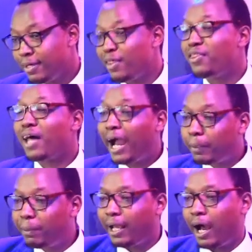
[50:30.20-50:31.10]

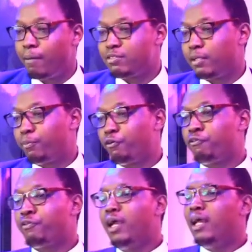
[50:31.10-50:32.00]
That becomes the
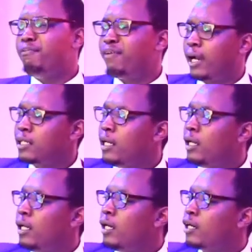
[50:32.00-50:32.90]
proof. In fact,
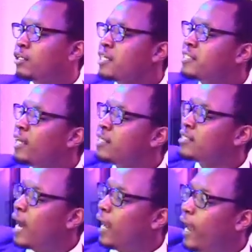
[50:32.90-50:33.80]

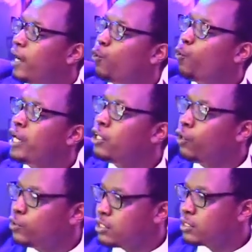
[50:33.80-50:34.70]
Christians are like
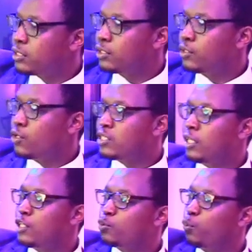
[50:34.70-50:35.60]
windows. You see
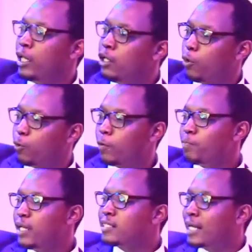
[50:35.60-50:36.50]
this window?
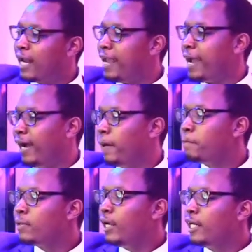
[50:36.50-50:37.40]
It's clear.
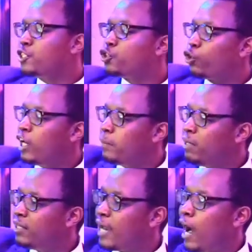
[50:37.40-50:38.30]
It is showing
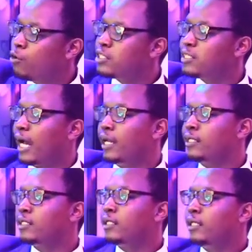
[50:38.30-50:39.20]
me the outside.
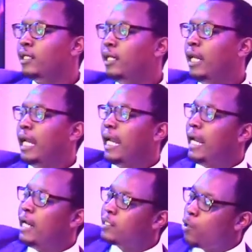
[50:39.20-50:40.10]

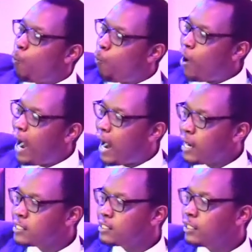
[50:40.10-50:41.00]
It
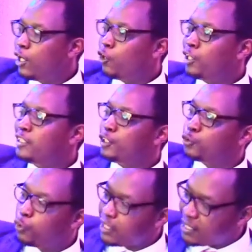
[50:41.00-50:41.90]
works not
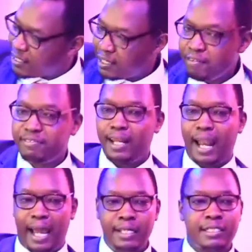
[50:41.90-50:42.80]
just to receive the
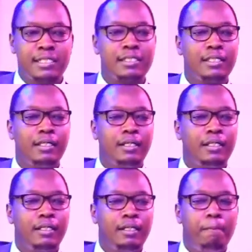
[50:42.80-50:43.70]
light,
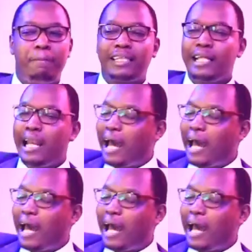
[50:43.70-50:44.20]
but the